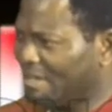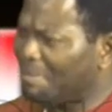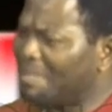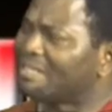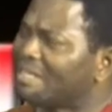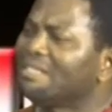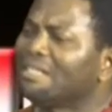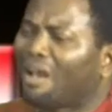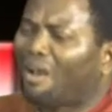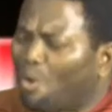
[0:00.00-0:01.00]
But since
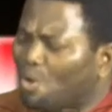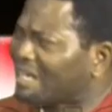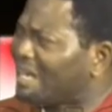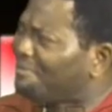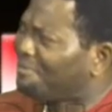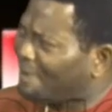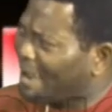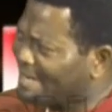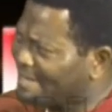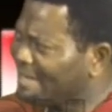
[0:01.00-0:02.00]
the court can't
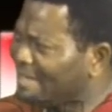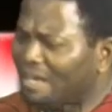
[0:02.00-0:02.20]
find